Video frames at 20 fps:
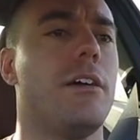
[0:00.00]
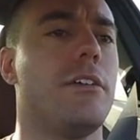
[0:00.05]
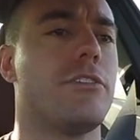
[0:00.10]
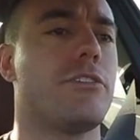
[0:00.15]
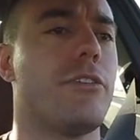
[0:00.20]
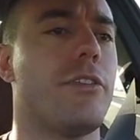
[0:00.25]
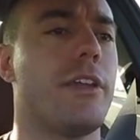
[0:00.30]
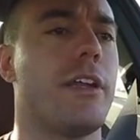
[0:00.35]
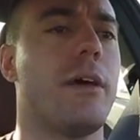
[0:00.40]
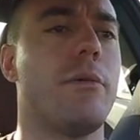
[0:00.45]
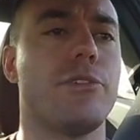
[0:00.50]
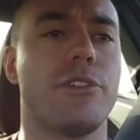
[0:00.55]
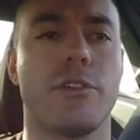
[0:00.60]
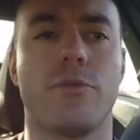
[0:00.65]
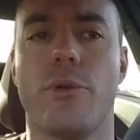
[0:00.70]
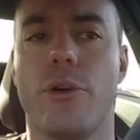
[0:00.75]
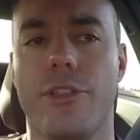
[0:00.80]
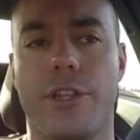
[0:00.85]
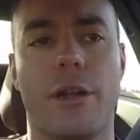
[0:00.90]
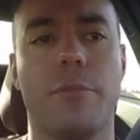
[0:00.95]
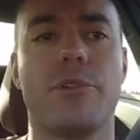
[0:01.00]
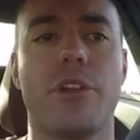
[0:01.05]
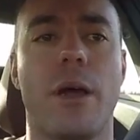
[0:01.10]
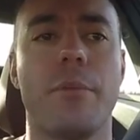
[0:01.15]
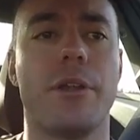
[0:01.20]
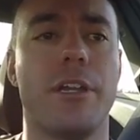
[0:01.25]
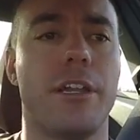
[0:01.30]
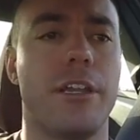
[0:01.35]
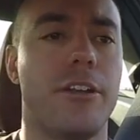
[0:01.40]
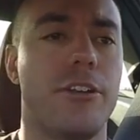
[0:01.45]
So then I was like, well, then I'm
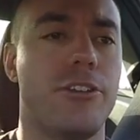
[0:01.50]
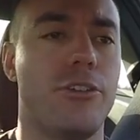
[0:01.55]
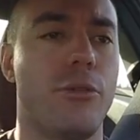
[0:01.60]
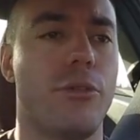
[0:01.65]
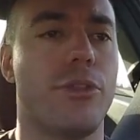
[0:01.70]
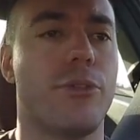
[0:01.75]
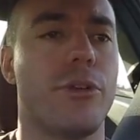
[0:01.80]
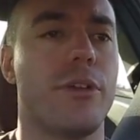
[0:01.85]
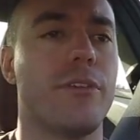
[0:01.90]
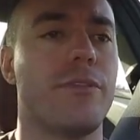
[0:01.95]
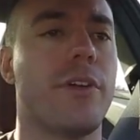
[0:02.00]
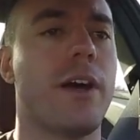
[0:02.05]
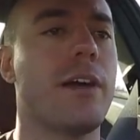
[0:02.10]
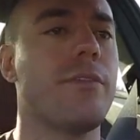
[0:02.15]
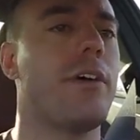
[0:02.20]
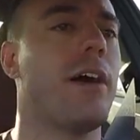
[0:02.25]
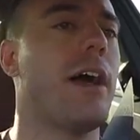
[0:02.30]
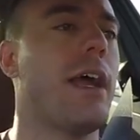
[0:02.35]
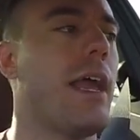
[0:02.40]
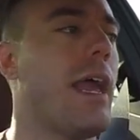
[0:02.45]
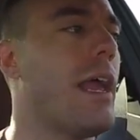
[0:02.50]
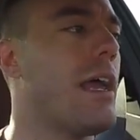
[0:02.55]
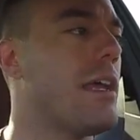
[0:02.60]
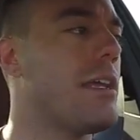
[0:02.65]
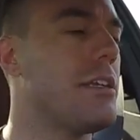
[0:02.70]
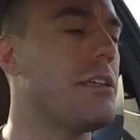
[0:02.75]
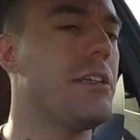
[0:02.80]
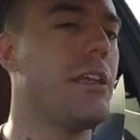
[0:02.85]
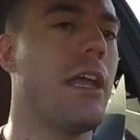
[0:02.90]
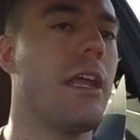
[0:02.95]
going to get a 235i,
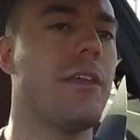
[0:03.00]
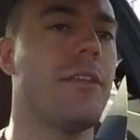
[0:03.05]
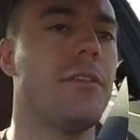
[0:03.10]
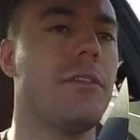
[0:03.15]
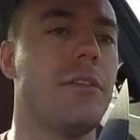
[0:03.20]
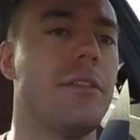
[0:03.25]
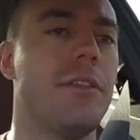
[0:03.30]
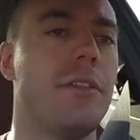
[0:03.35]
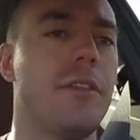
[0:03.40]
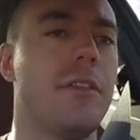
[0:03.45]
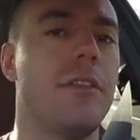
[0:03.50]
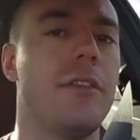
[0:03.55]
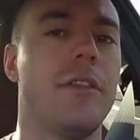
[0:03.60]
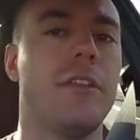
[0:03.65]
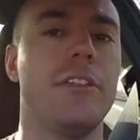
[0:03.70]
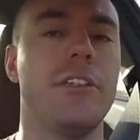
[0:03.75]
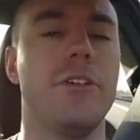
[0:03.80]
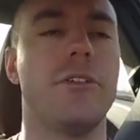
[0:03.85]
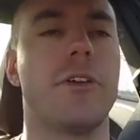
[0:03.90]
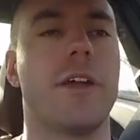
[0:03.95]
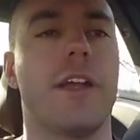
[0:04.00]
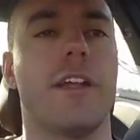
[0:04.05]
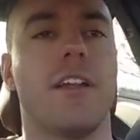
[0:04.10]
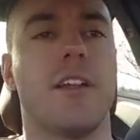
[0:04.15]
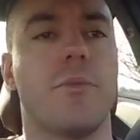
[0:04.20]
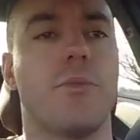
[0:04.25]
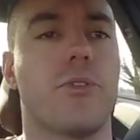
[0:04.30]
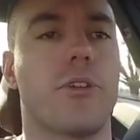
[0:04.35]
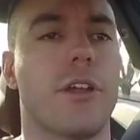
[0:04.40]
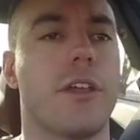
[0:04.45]
and the dealer I
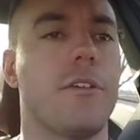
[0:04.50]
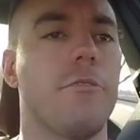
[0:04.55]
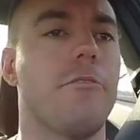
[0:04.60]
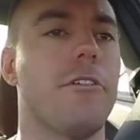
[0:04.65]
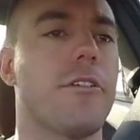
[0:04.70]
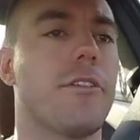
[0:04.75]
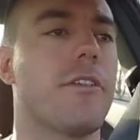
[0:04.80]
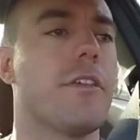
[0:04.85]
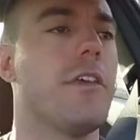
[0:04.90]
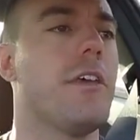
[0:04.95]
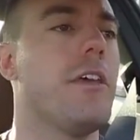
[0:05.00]
ended up working with,